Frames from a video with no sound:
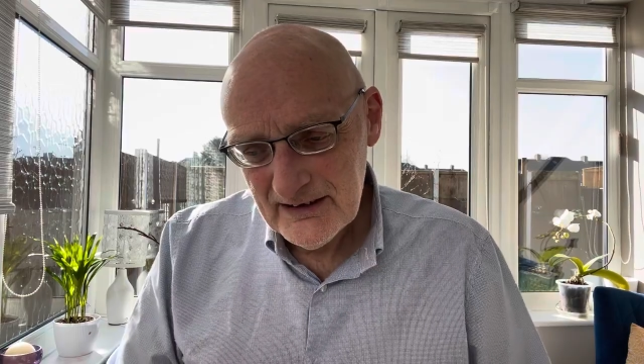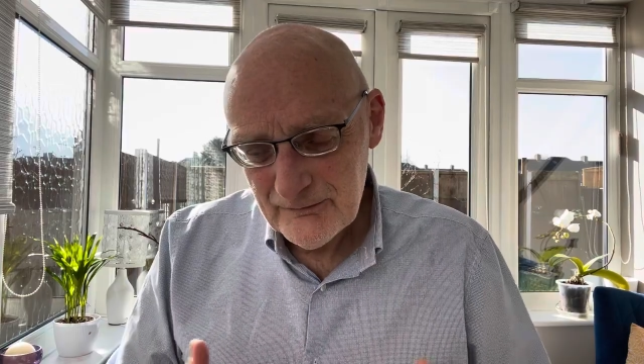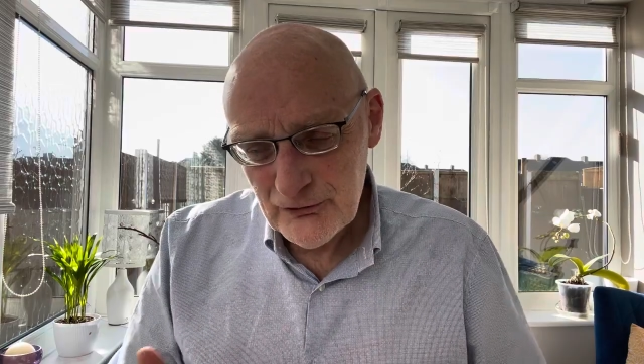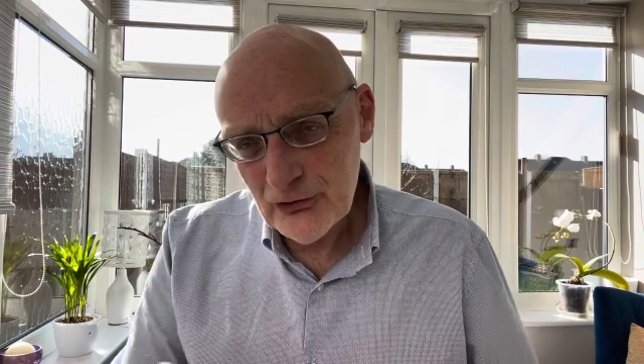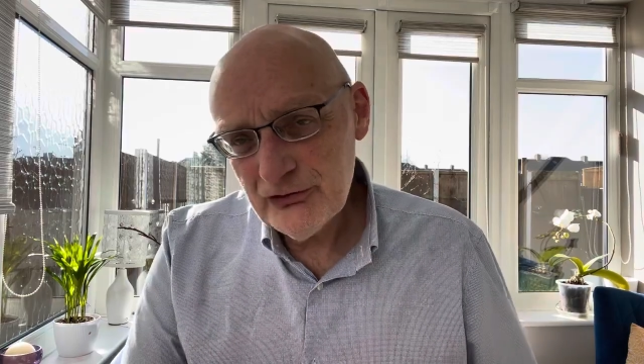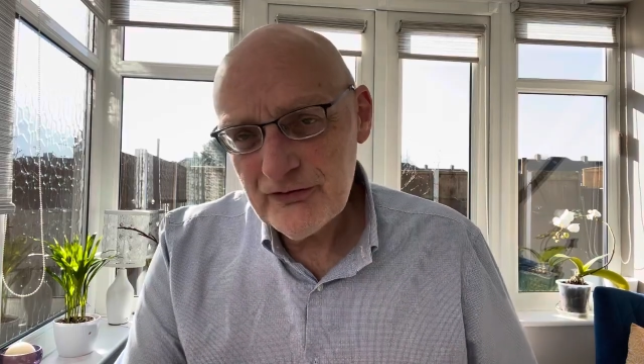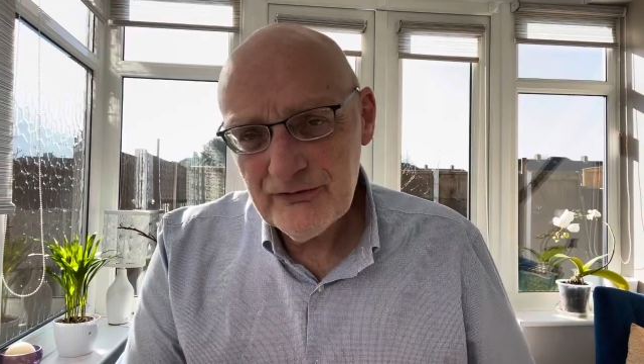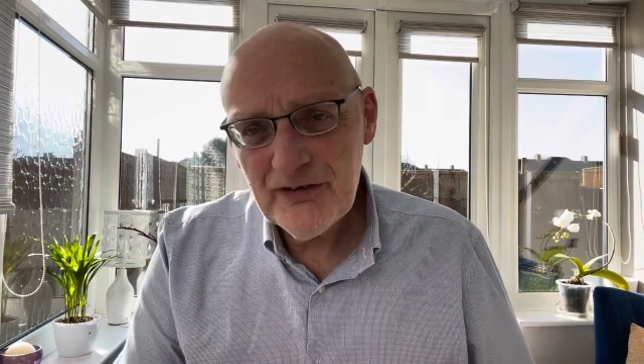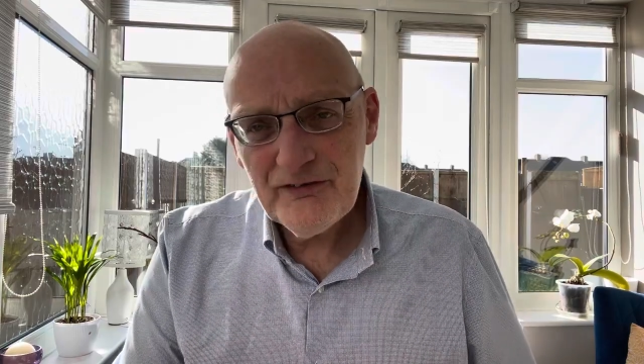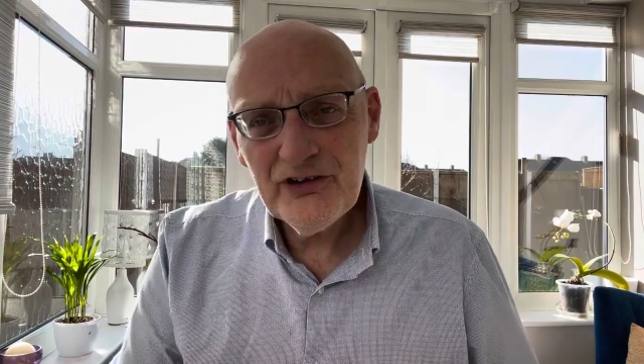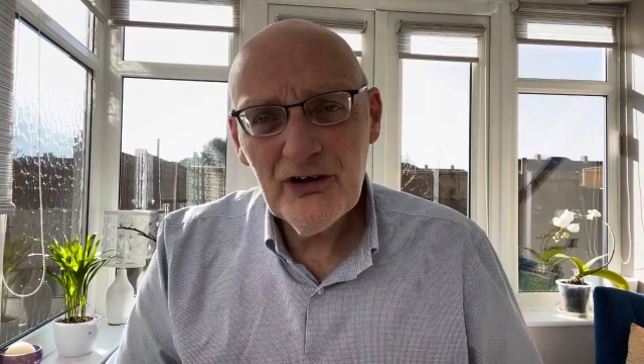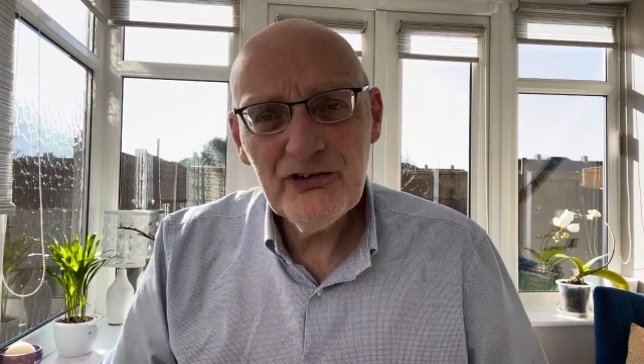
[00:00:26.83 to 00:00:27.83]

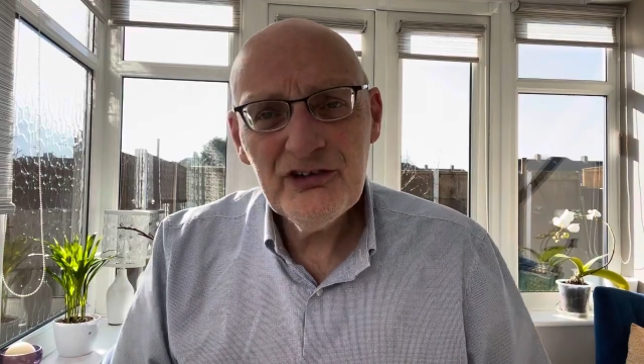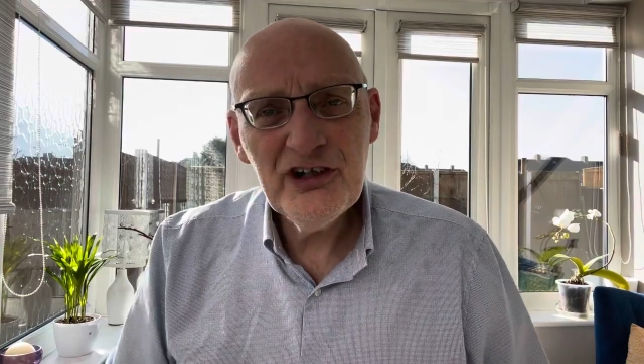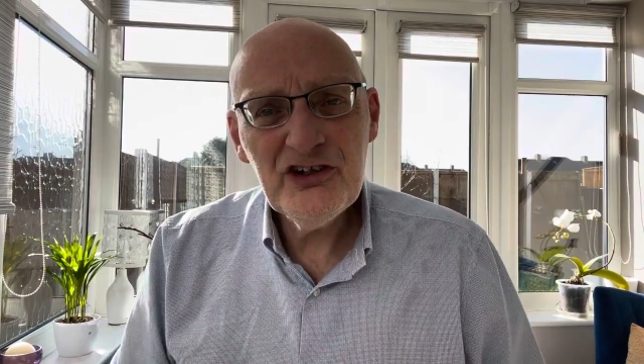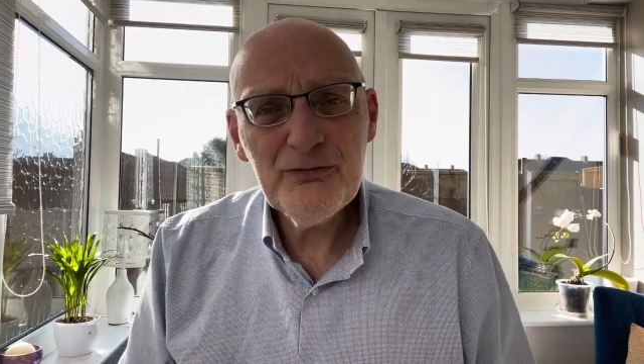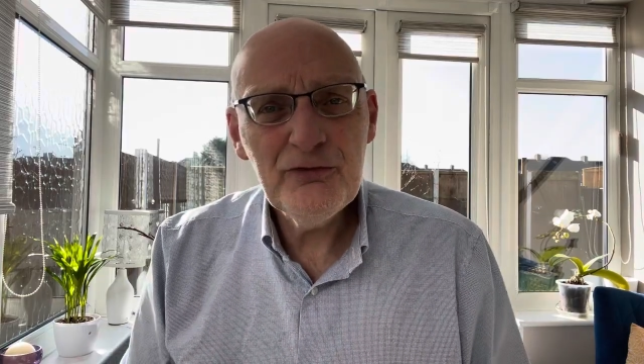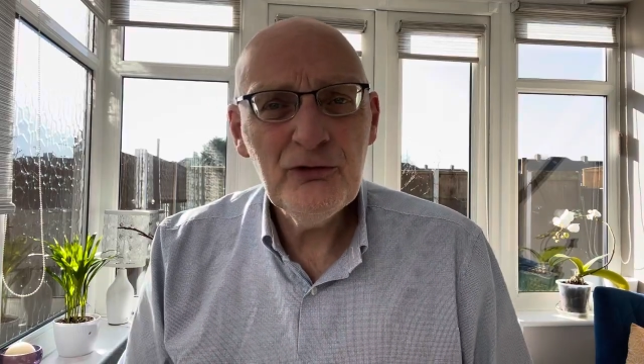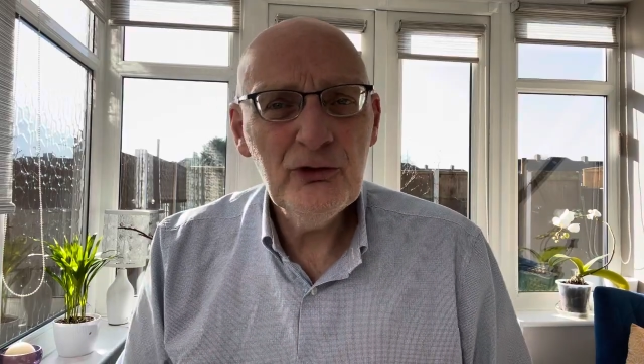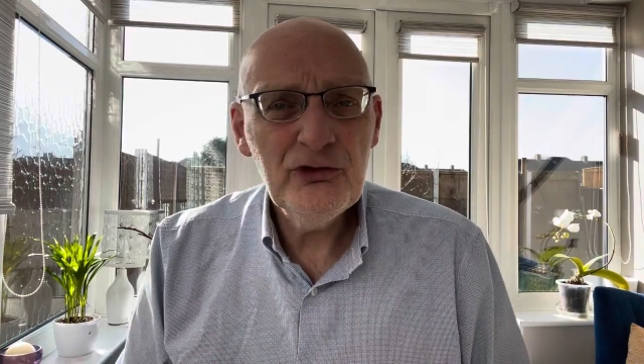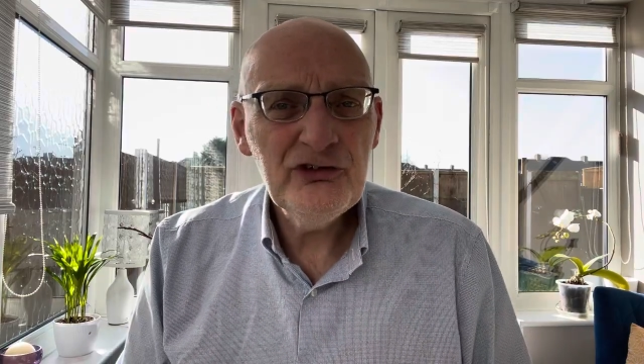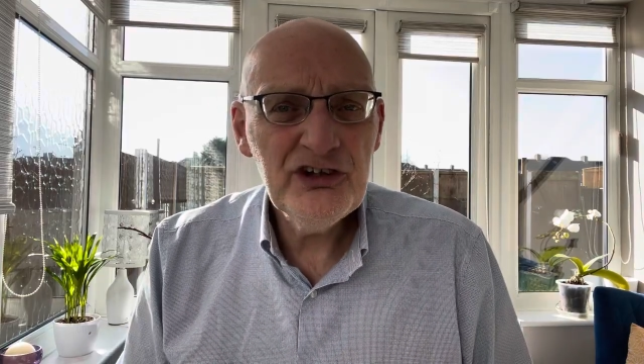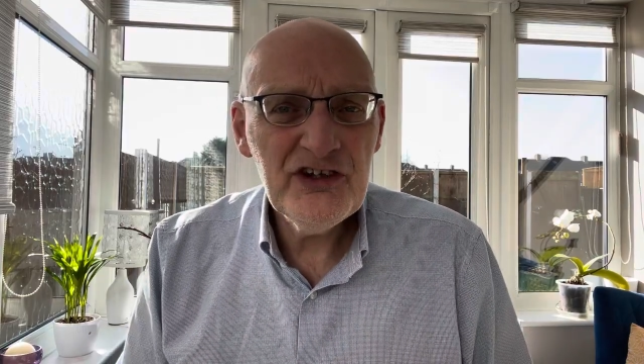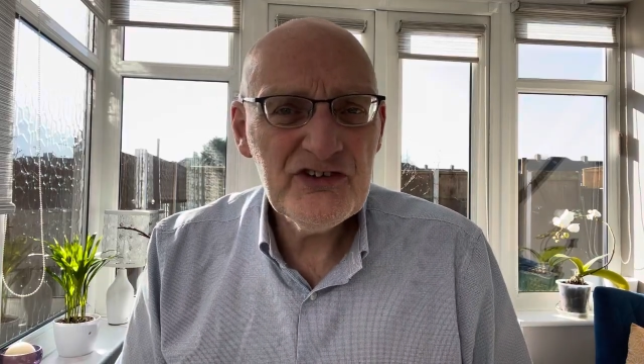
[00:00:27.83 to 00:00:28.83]
450 odd years before
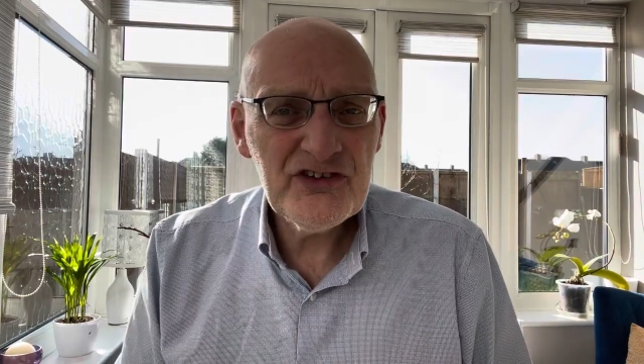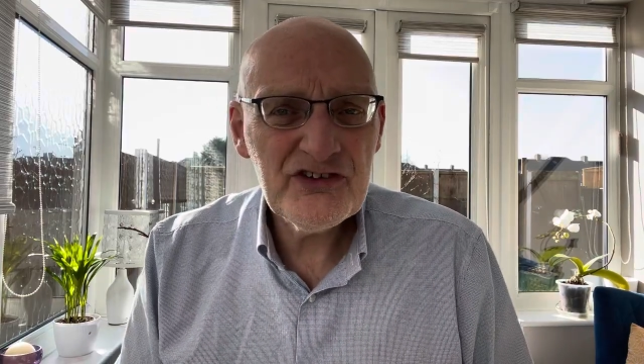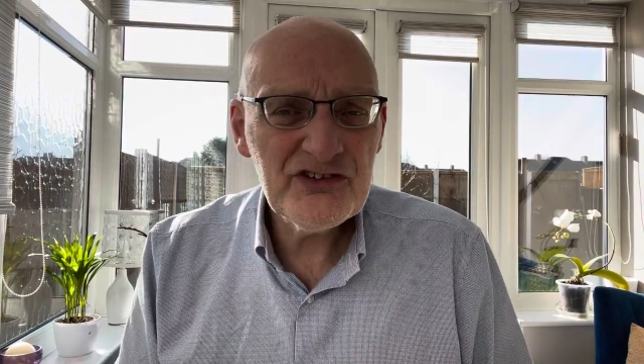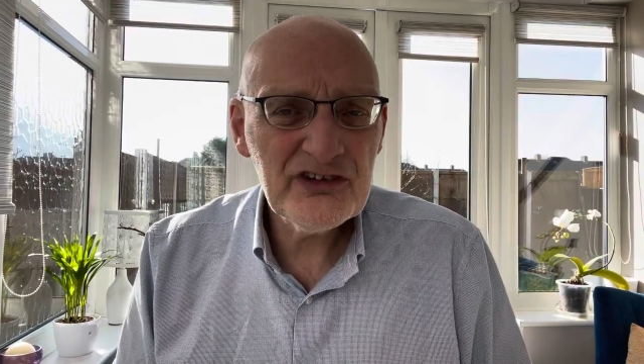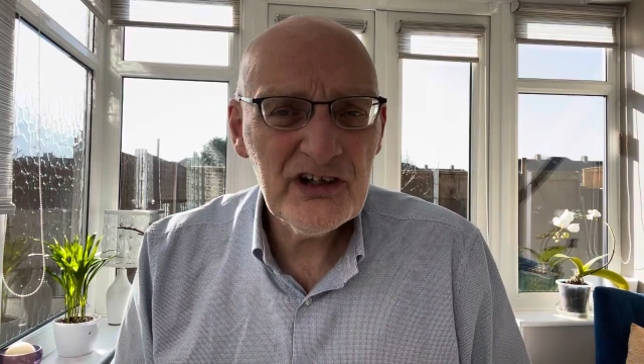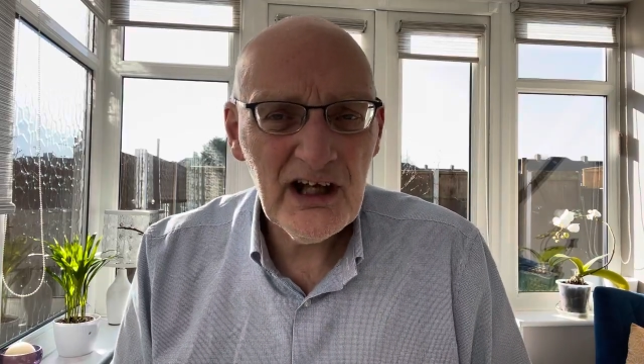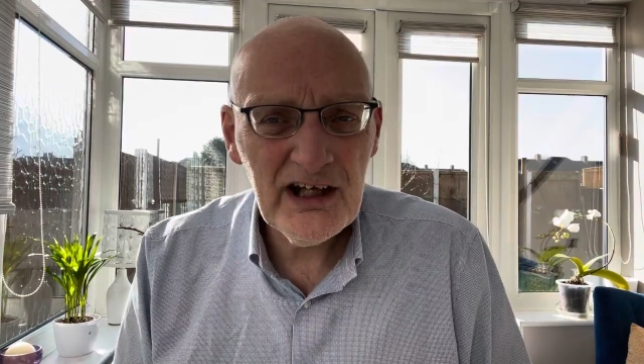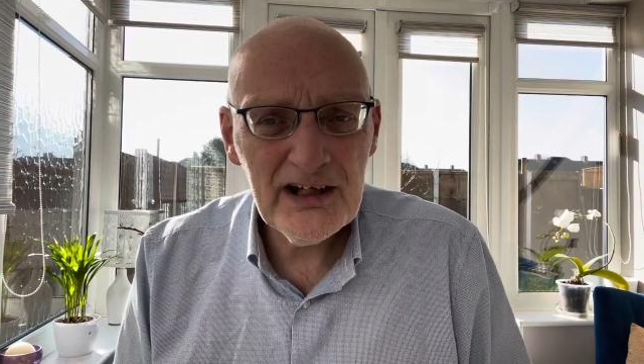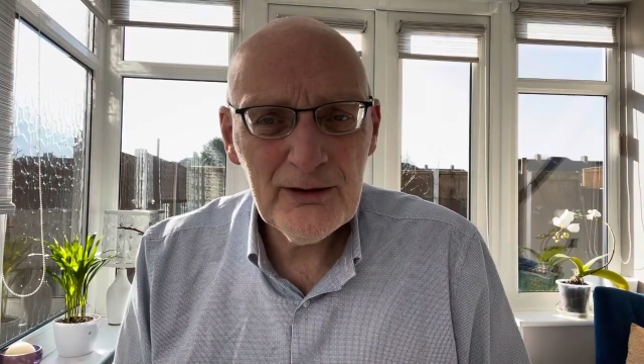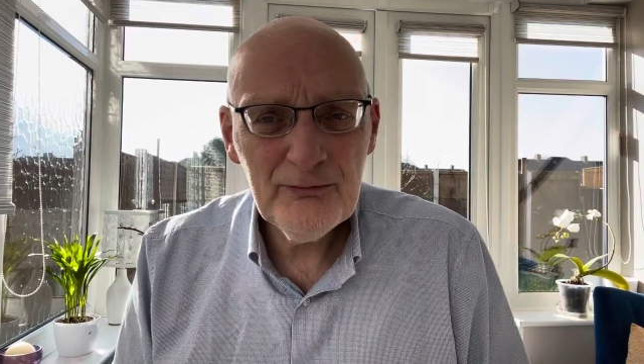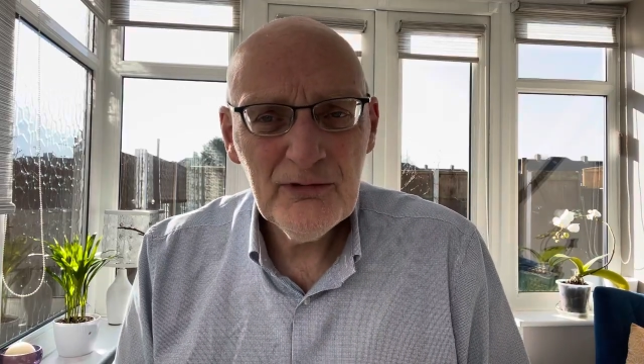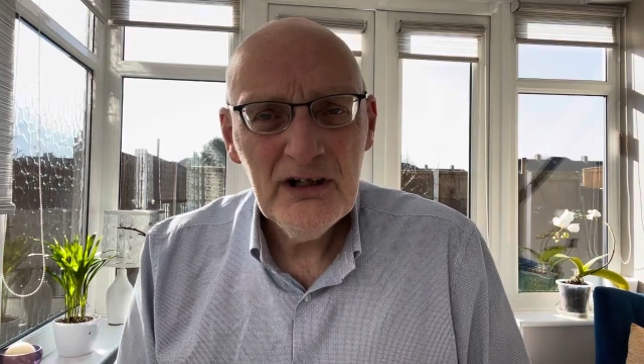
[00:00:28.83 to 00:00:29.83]
Jesus
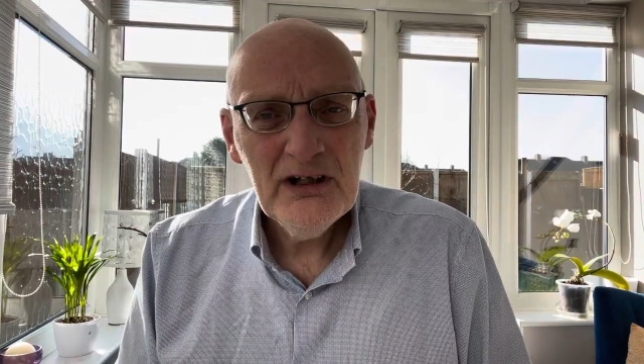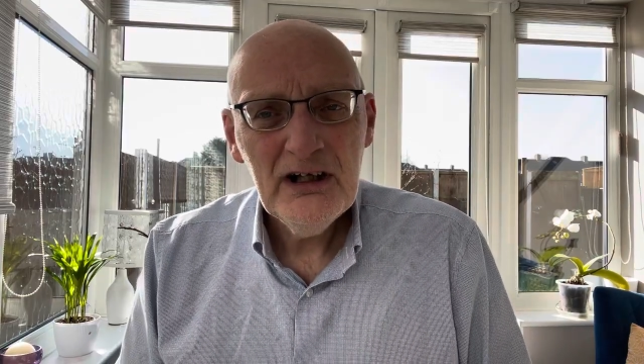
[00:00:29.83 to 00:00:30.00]
came